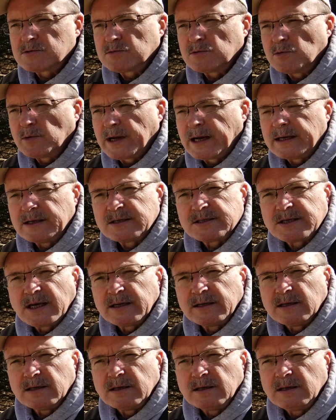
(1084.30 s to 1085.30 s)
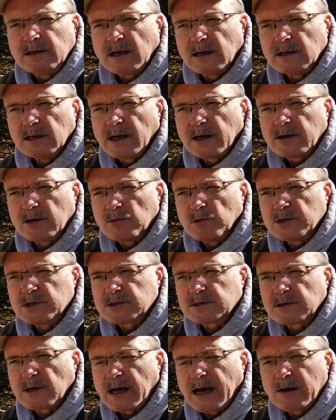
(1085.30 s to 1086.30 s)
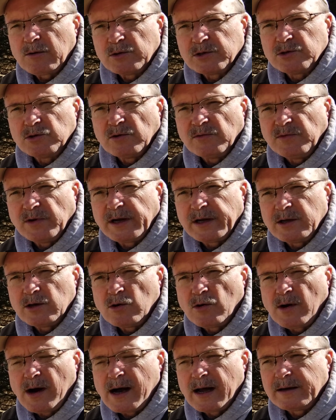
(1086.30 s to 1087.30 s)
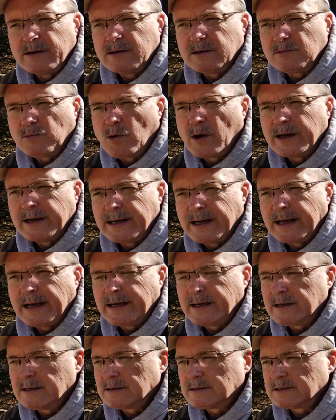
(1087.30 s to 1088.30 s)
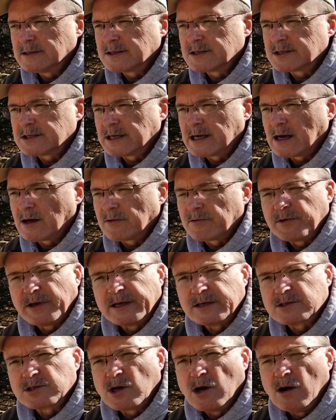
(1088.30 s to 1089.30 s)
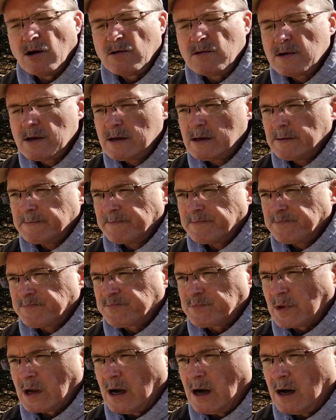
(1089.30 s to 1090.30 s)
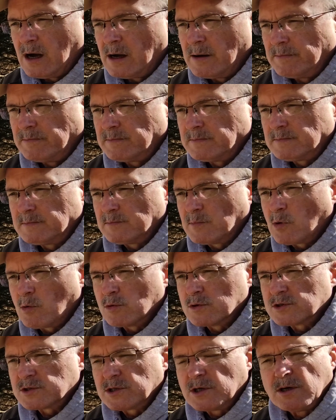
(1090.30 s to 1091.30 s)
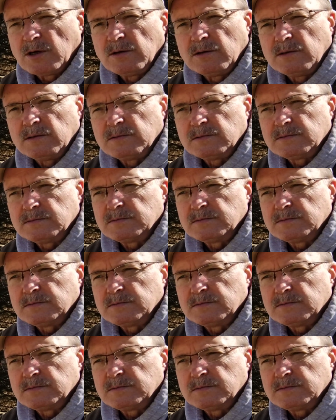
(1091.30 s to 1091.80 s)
for we had to send a letter, which I will do a video on one day. Let's see how things go. But we're still,